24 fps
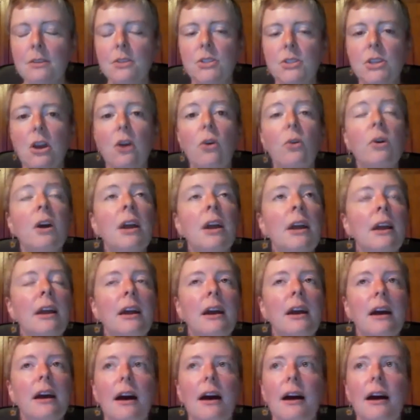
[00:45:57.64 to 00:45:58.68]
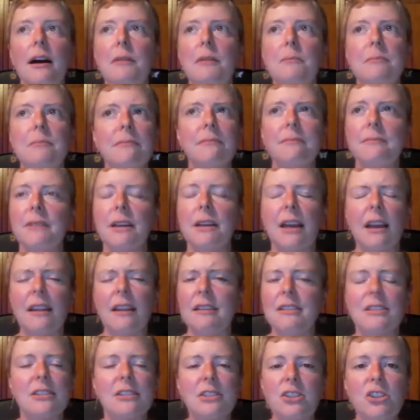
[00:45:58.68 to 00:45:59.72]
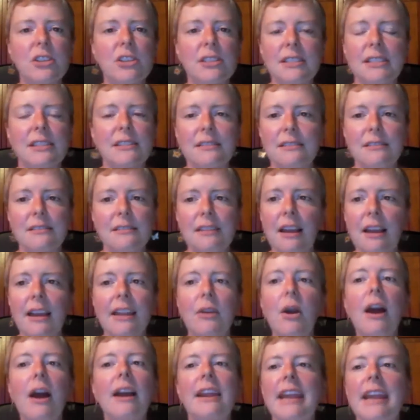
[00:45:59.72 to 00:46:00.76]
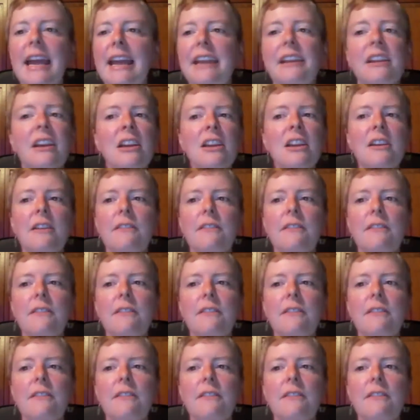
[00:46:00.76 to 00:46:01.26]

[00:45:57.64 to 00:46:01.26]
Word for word: So, um, just again,